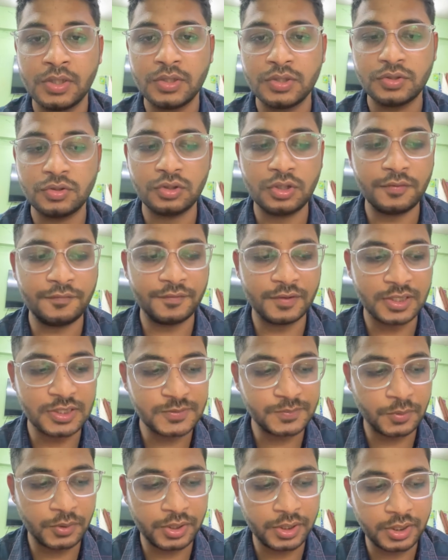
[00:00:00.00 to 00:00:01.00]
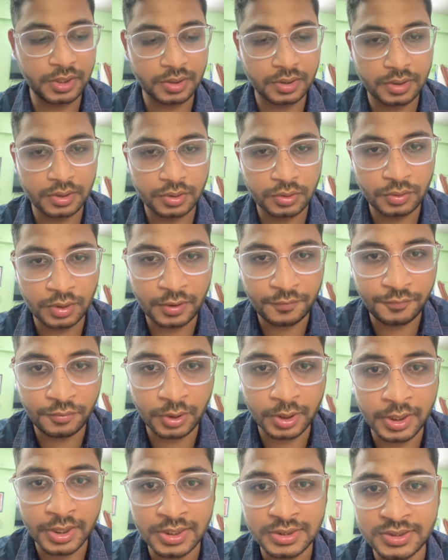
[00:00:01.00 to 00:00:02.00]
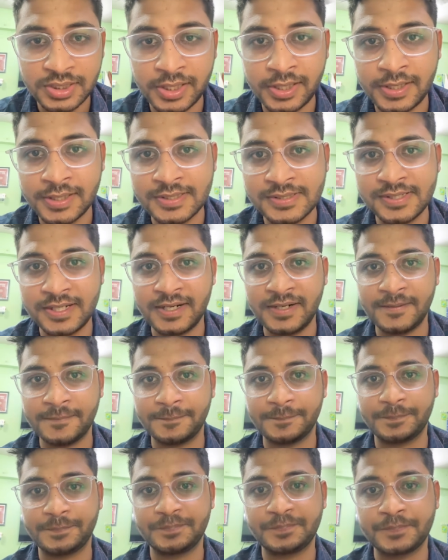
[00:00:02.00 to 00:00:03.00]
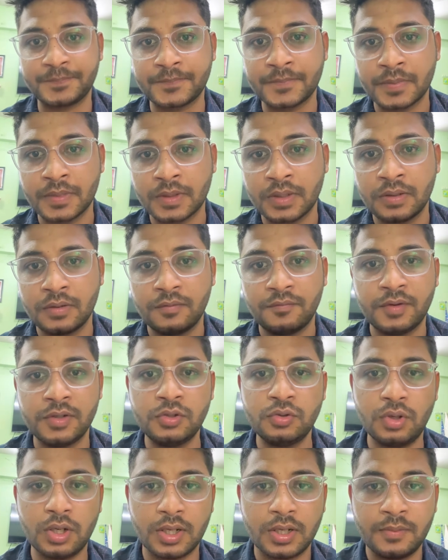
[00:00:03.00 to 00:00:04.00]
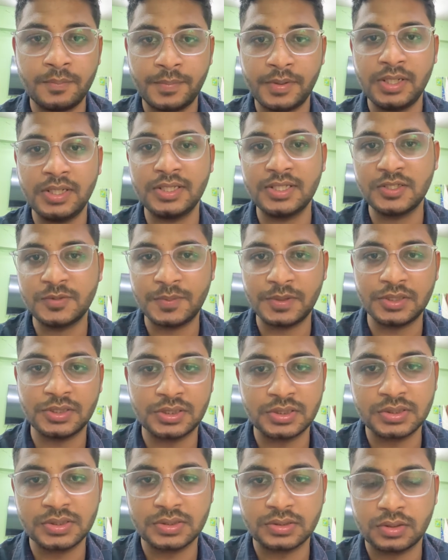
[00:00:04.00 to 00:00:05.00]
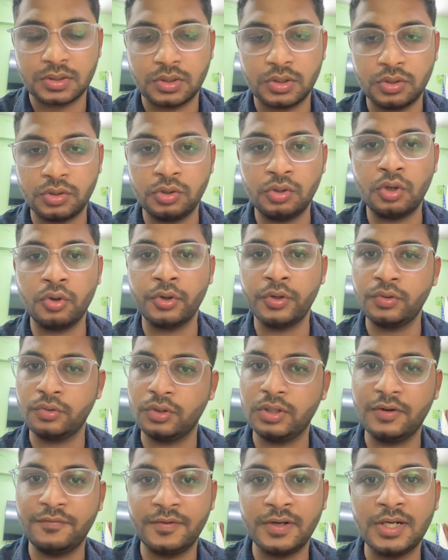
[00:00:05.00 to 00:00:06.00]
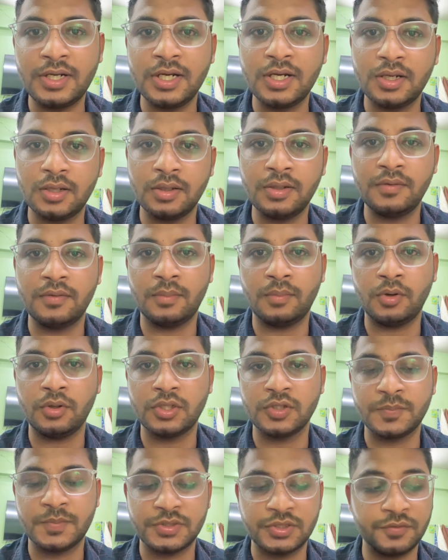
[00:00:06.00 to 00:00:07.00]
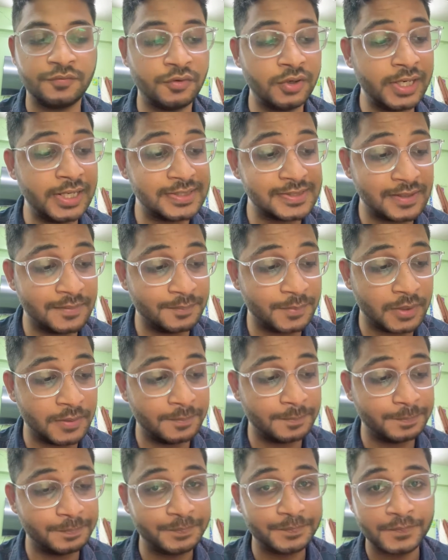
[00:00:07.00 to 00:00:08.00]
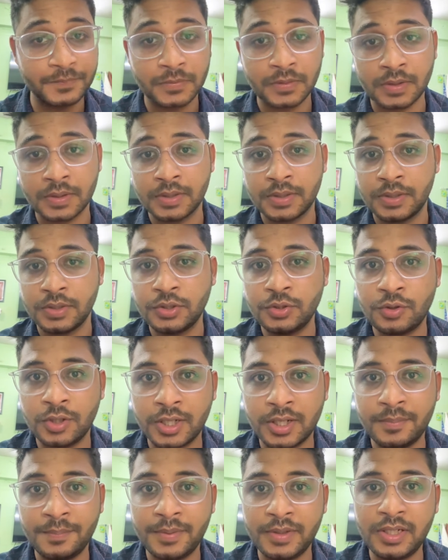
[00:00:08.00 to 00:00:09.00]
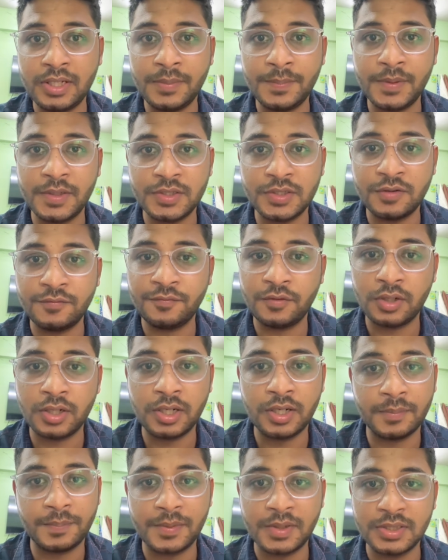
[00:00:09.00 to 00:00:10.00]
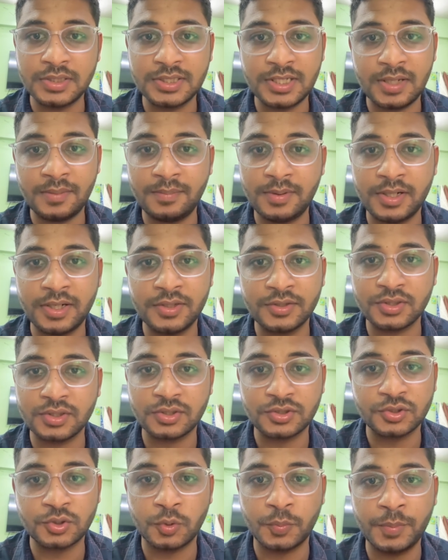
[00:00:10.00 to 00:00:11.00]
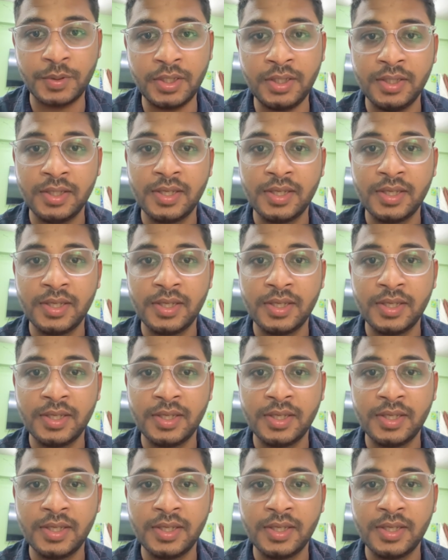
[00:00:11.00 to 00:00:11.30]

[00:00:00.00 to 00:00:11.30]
So the first point you'll have to understand is that when you accompany these patients, you are going to definitely learn about this patient. For example, you accompany a patient for an upper GI bleed scopy,